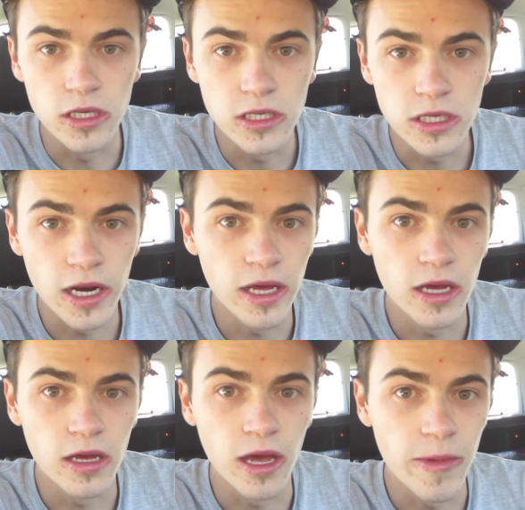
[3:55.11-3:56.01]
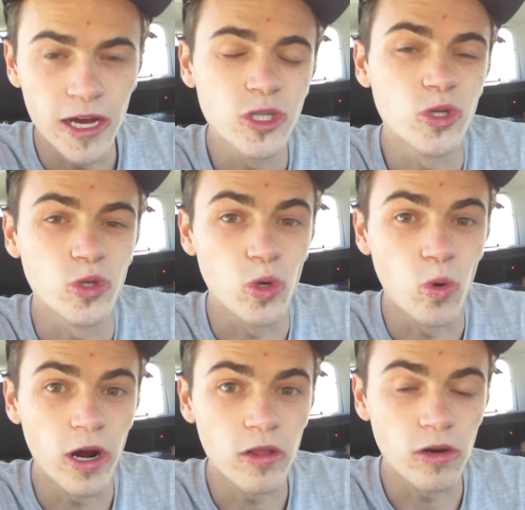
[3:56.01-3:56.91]
This is gonna amount to
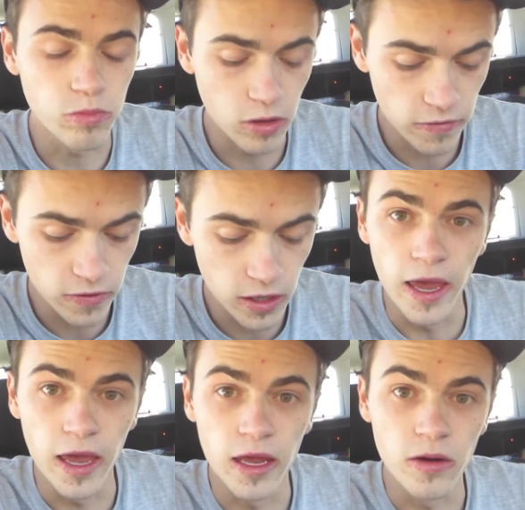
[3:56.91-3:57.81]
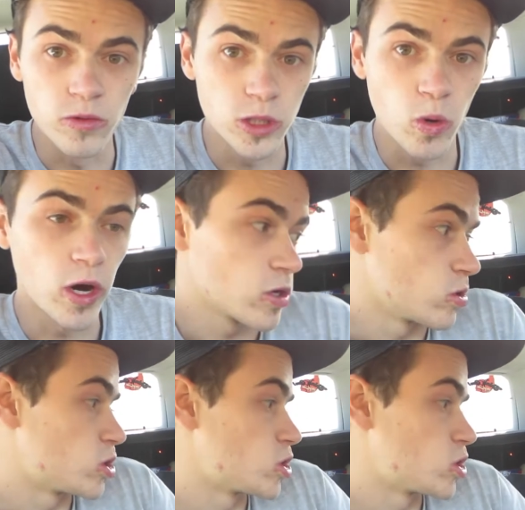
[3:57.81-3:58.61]
quite a lot of profit, and it was quite a good